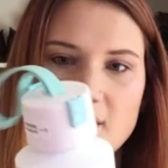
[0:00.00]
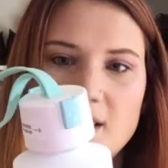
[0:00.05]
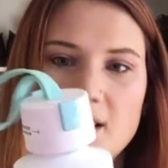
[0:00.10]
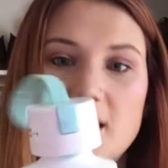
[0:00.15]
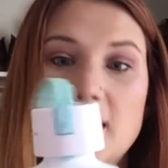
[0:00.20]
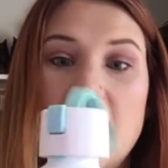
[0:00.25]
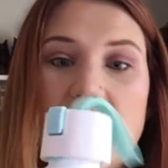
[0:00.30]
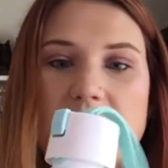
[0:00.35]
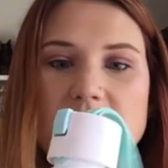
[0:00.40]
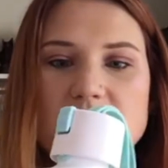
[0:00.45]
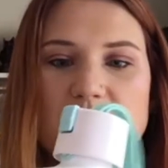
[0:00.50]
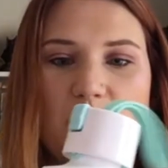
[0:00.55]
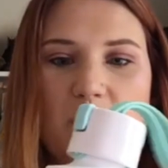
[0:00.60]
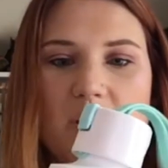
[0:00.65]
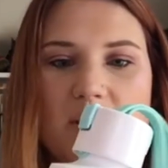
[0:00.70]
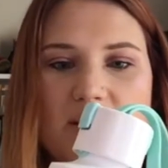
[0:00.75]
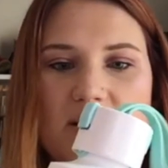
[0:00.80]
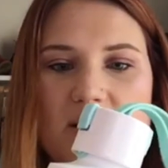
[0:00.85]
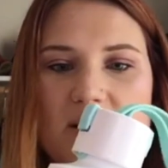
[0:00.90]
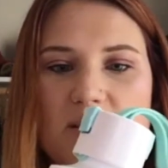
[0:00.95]
Yes, but
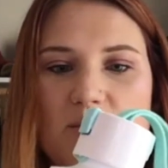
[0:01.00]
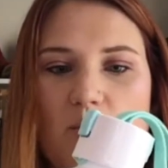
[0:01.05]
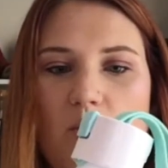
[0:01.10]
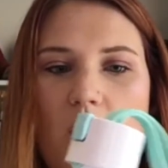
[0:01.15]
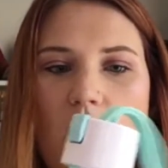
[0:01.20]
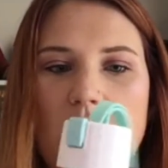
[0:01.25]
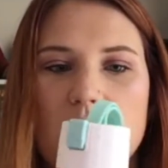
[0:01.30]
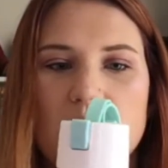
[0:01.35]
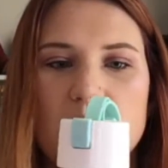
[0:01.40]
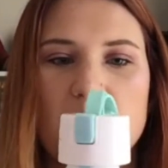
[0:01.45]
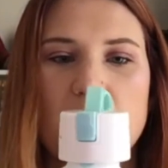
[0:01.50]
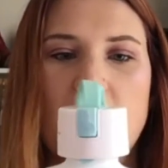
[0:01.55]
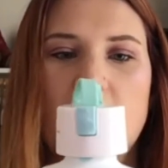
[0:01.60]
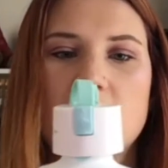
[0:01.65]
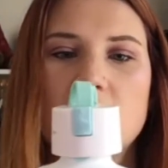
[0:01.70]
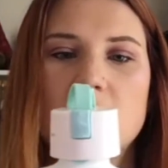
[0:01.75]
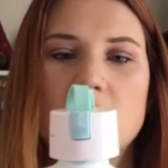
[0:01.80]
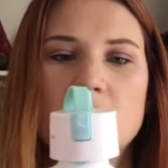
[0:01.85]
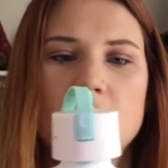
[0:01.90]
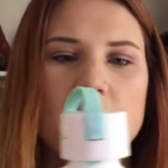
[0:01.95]
is this water
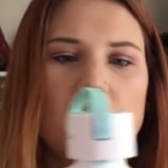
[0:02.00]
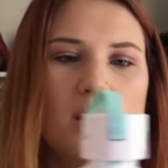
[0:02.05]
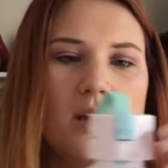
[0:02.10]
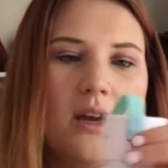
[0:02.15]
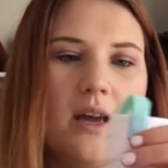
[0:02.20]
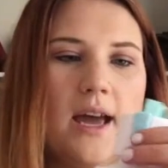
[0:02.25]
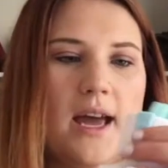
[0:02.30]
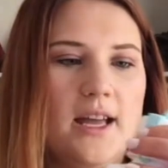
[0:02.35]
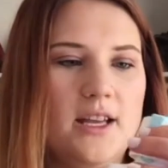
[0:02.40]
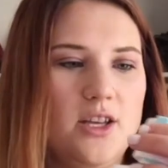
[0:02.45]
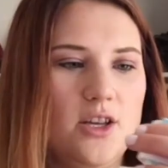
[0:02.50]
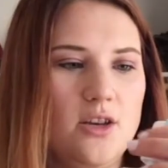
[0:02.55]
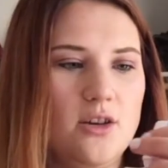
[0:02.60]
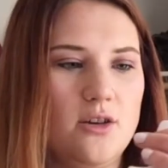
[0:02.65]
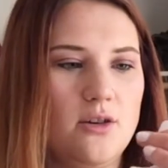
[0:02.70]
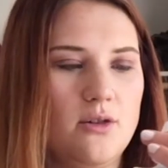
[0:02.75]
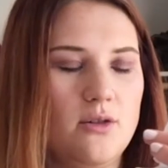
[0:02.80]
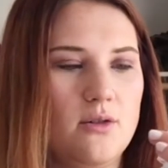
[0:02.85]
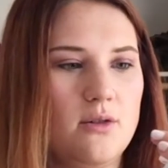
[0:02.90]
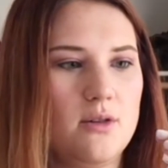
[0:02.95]
bottle and
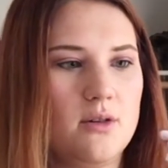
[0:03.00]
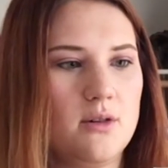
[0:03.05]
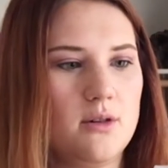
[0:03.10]
you,